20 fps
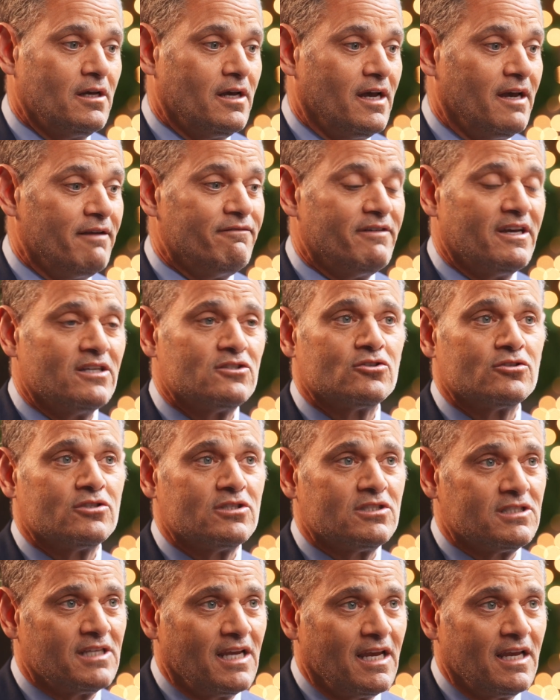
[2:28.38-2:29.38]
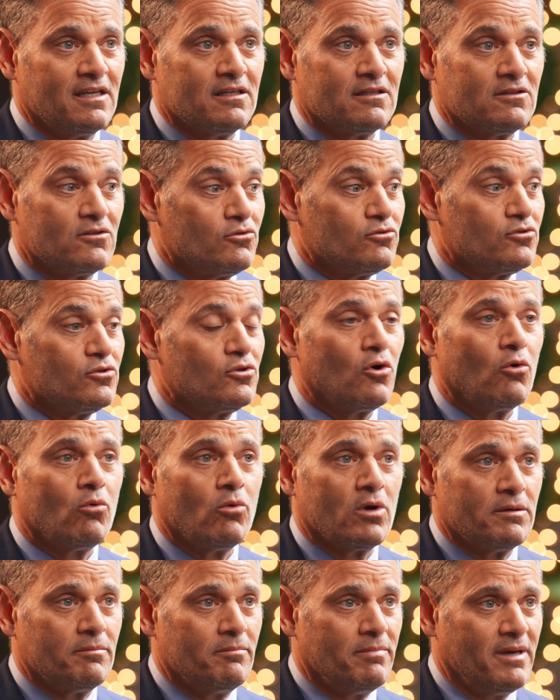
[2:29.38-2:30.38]
I venture to say there's no
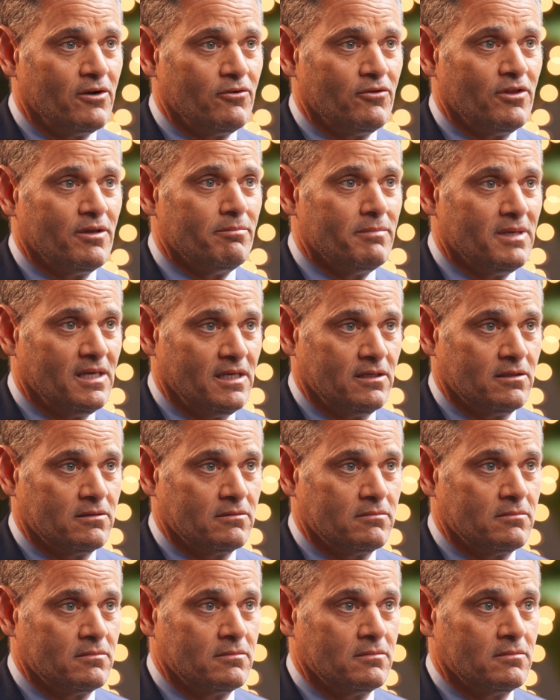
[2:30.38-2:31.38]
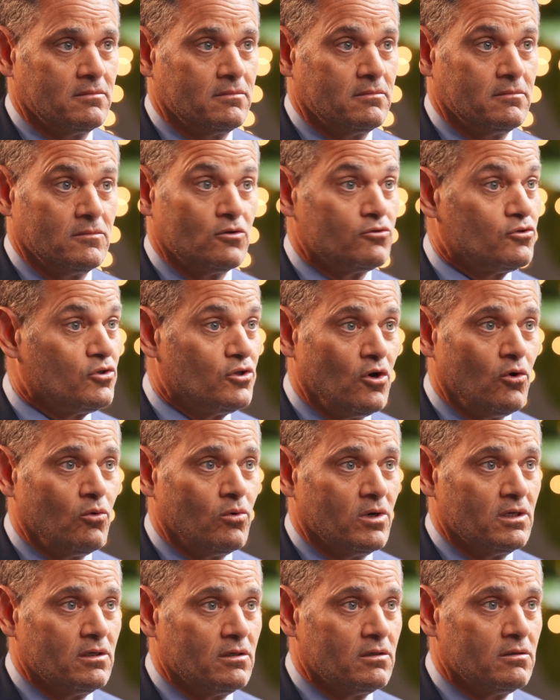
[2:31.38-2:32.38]
one better than me. There's no one.